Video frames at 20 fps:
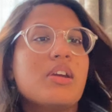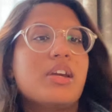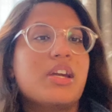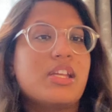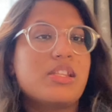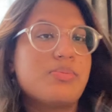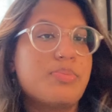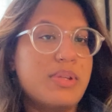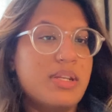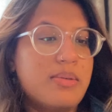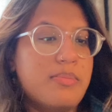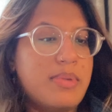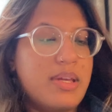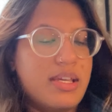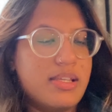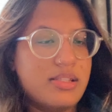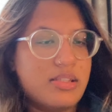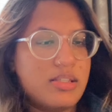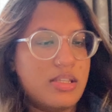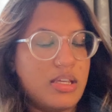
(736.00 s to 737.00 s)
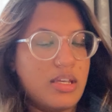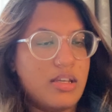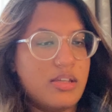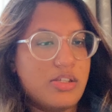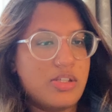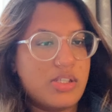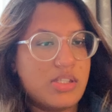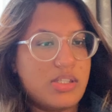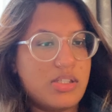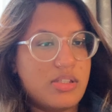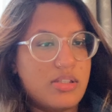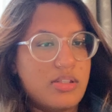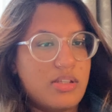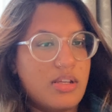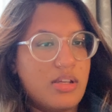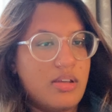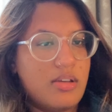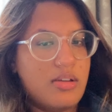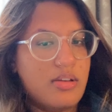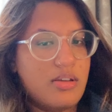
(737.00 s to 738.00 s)
it's been amazing just
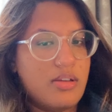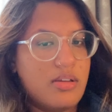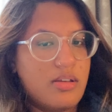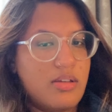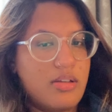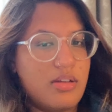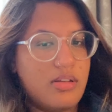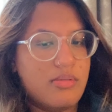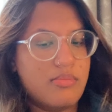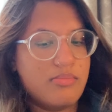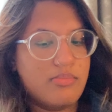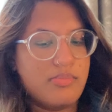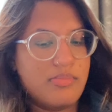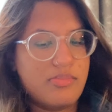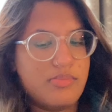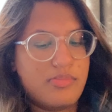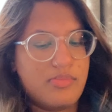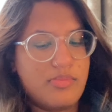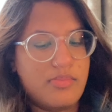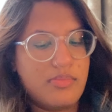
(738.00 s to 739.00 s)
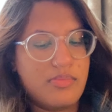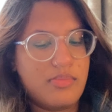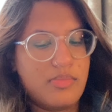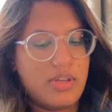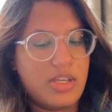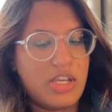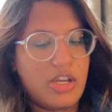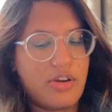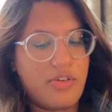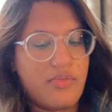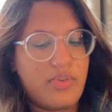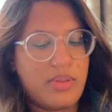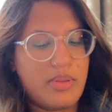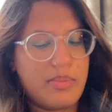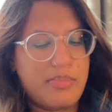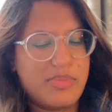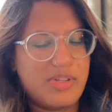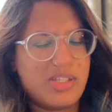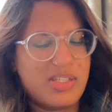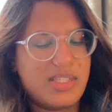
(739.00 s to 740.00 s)
um, hearing from
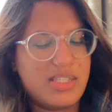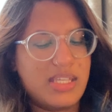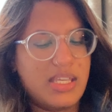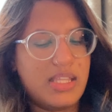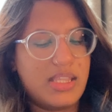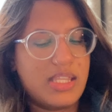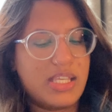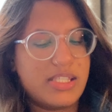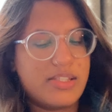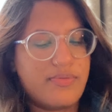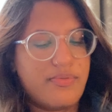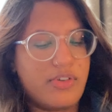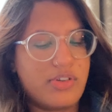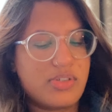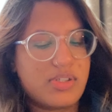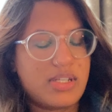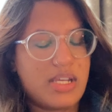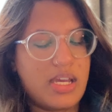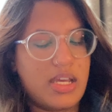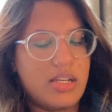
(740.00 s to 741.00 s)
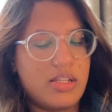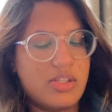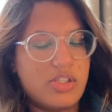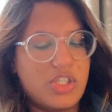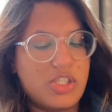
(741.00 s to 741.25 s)
them, just seeing things firsthand.